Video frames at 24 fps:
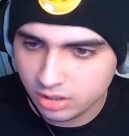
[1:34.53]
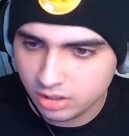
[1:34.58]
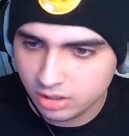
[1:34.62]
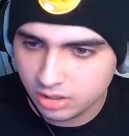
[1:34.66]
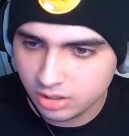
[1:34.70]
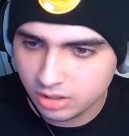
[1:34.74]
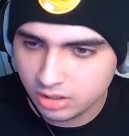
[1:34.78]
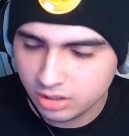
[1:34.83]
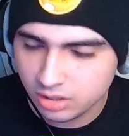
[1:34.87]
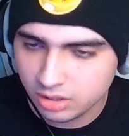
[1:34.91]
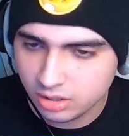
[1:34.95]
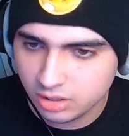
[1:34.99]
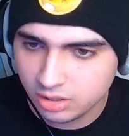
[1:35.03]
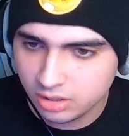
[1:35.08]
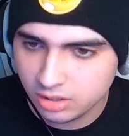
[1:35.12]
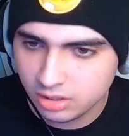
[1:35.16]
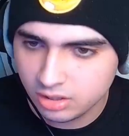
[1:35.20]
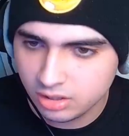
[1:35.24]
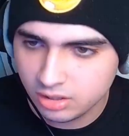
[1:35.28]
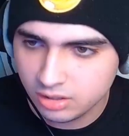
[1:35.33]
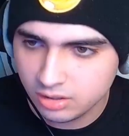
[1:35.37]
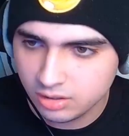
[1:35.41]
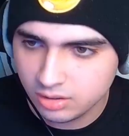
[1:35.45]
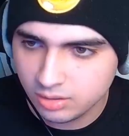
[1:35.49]

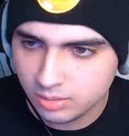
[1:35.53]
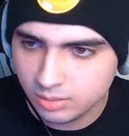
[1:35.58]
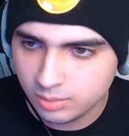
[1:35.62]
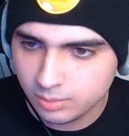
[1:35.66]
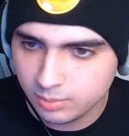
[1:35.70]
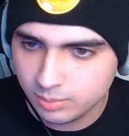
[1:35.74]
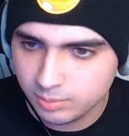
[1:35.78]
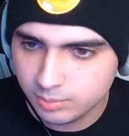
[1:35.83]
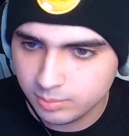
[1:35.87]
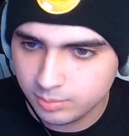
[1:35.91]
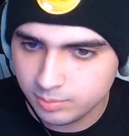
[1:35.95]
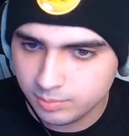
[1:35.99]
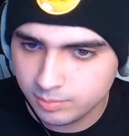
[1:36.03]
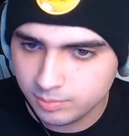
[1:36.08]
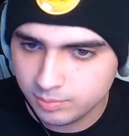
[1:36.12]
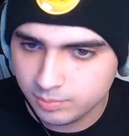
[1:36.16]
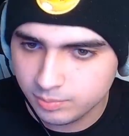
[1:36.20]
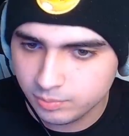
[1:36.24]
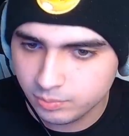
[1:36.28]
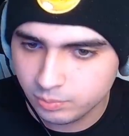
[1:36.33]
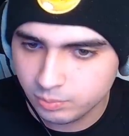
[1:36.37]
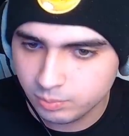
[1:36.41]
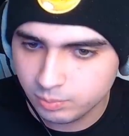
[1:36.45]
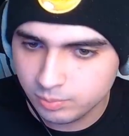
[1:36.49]

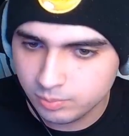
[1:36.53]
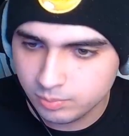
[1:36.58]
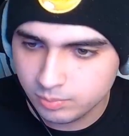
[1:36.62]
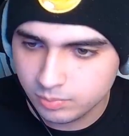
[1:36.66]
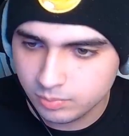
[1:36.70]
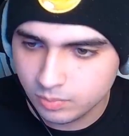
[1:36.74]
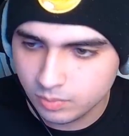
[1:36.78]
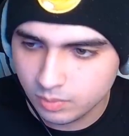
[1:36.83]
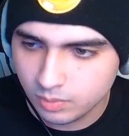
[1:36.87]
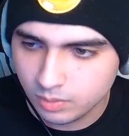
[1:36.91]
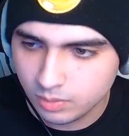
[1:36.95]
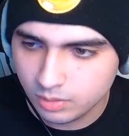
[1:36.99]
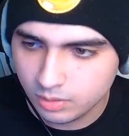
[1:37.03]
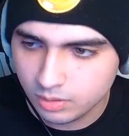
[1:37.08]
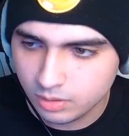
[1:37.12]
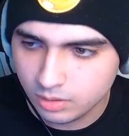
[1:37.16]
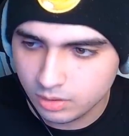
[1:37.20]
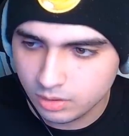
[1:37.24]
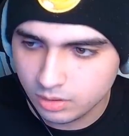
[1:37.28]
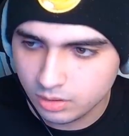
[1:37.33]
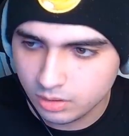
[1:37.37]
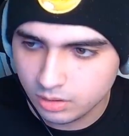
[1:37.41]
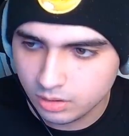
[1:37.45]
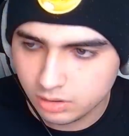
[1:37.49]

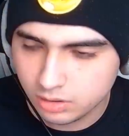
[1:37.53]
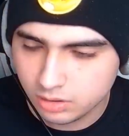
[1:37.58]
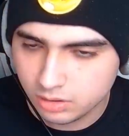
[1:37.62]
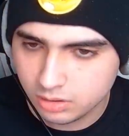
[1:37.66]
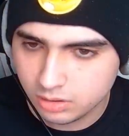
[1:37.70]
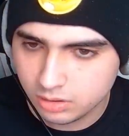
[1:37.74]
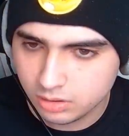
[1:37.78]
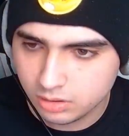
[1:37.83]
(silence)